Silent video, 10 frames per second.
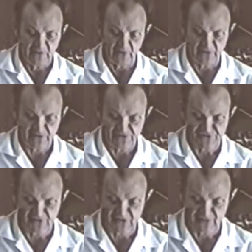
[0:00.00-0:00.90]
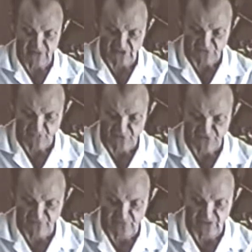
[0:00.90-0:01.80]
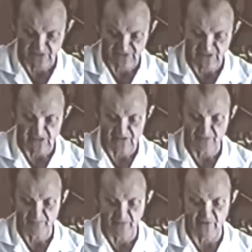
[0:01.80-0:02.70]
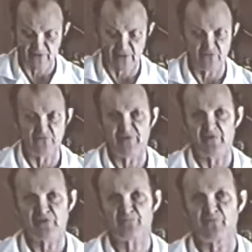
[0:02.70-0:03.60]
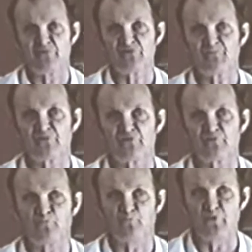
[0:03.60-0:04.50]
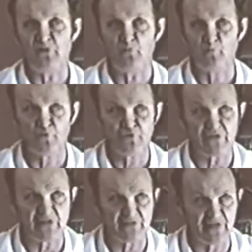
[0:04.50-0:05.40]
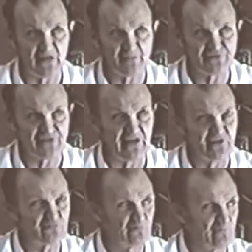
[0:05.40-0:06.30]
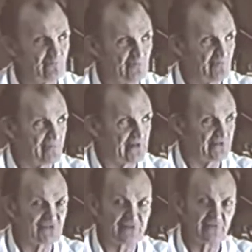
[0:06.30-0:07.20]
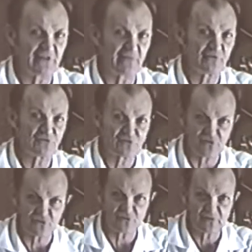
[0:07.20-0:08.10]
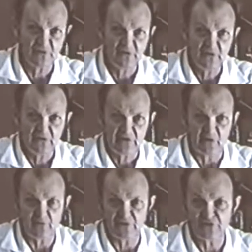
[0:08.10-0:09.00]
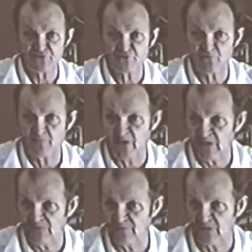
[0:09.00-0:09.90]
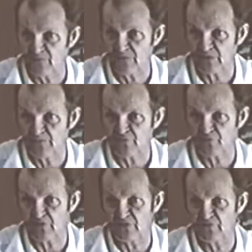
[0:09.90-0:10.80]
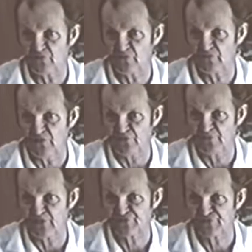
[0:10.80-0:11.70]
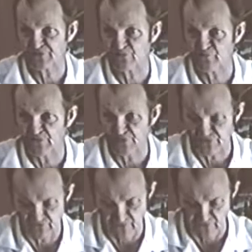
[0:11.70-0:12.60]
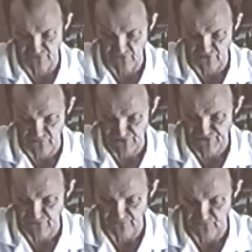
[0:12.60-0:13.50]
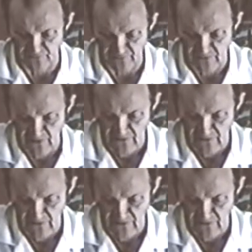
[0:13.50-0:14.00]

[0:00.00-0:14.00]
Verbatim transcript: Now I can see in that experience a very clear parallel of our experience because we were in Laban's house when we, when we were back in the Seventh-day Adventist church and we could easily remain there and become integrated into their system of religion and their idolatry and so forth.